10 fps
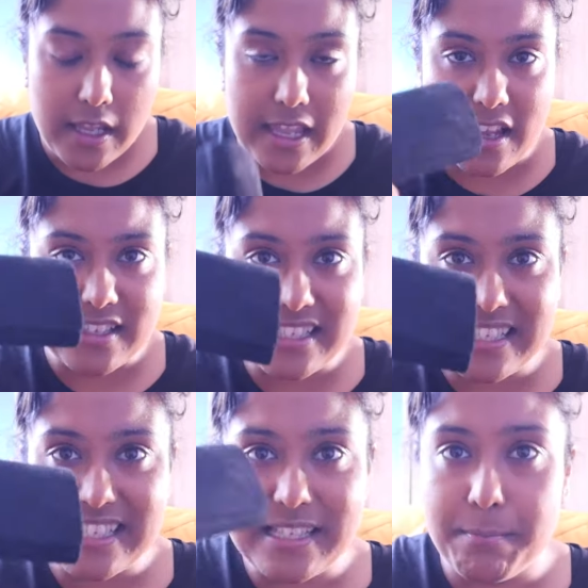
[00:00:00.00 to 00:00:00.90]
yeah, it's
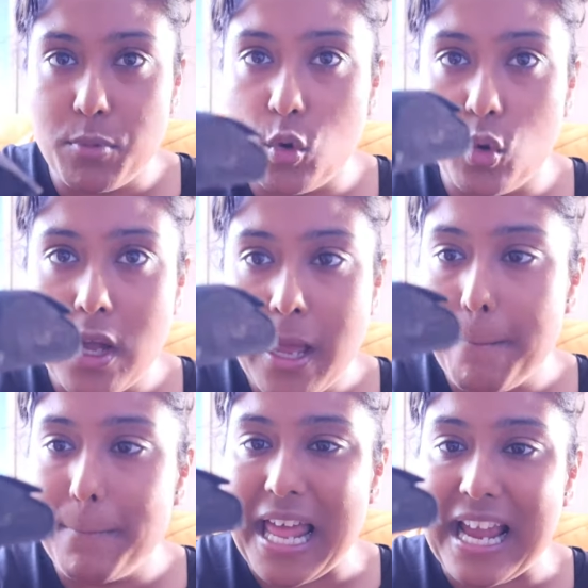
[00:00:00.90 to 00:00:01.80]
just a simple
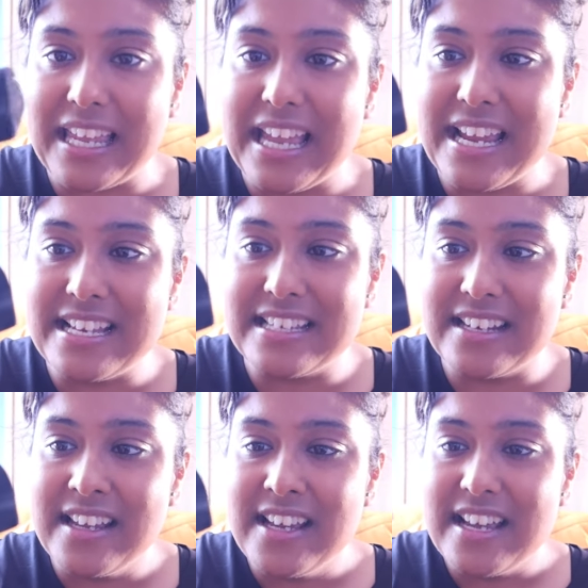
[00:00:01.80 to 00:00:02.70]
black case,
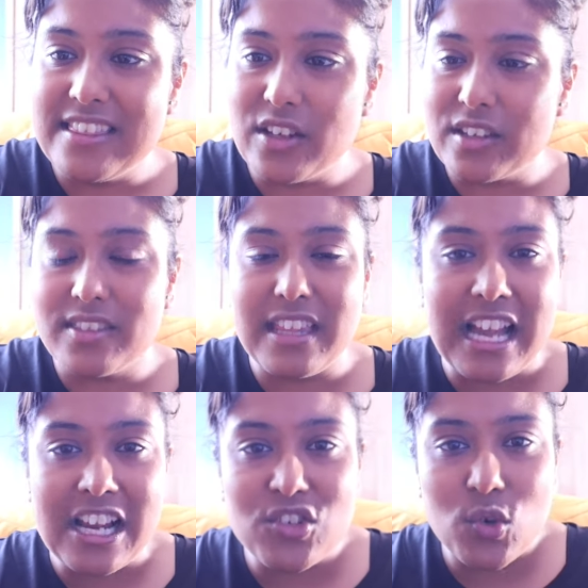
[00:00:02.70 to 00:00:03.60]
and the
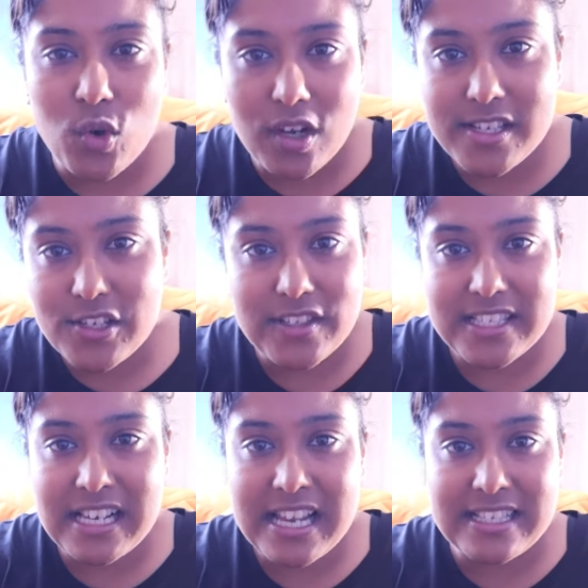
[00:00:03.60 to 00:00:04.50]
actual quality of
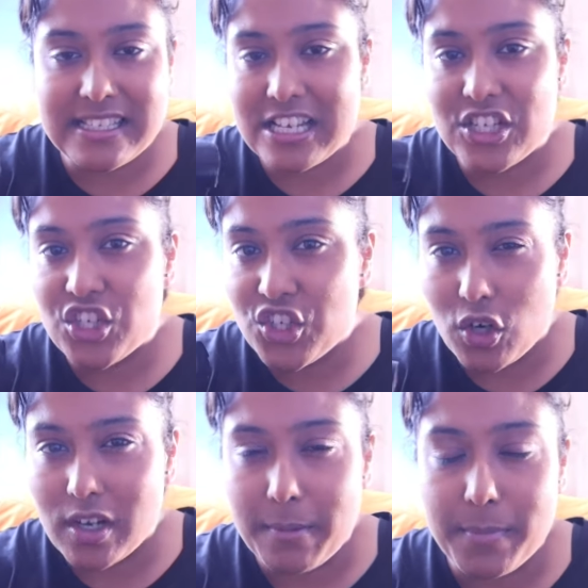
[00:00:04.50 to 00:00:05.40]
this case is actually
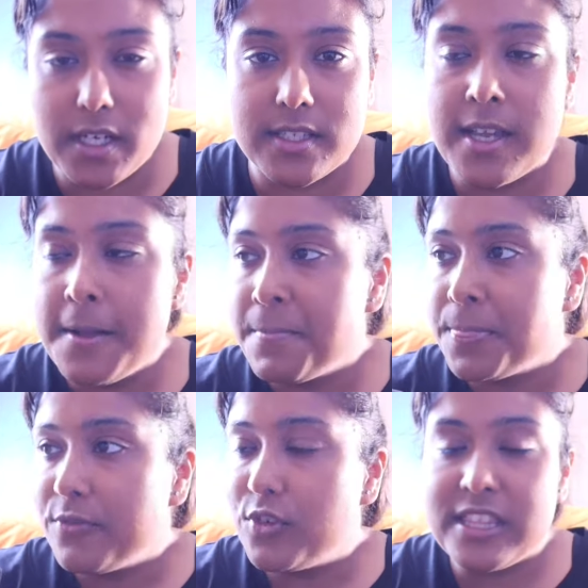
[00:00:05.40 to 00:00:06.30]
shocking, because
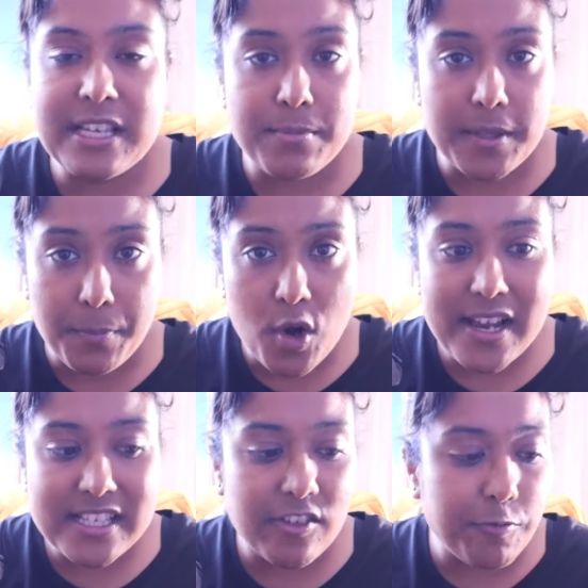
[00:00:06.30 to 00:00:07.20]
for the
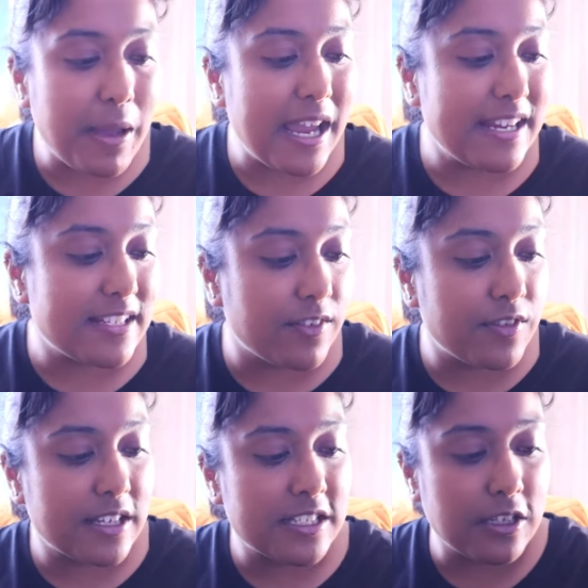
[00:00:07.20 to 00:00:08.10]
price I've paid,
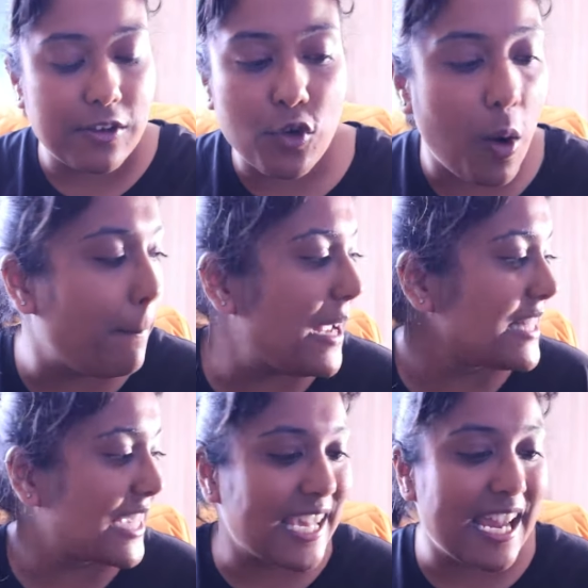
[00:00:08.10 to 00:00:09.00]
I've got
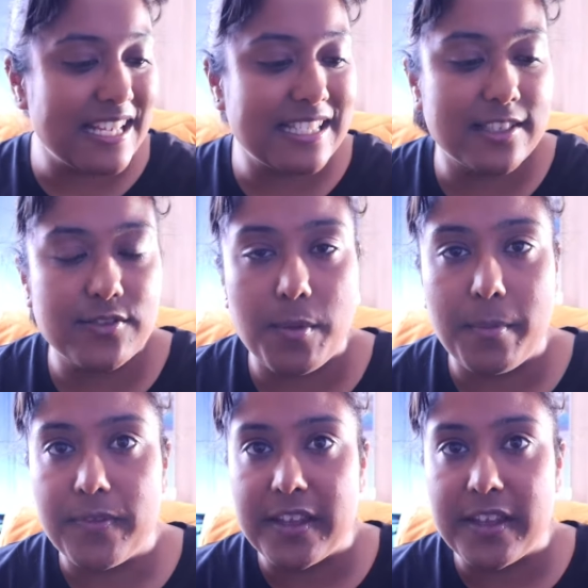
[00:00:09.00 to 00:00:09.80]
better cases from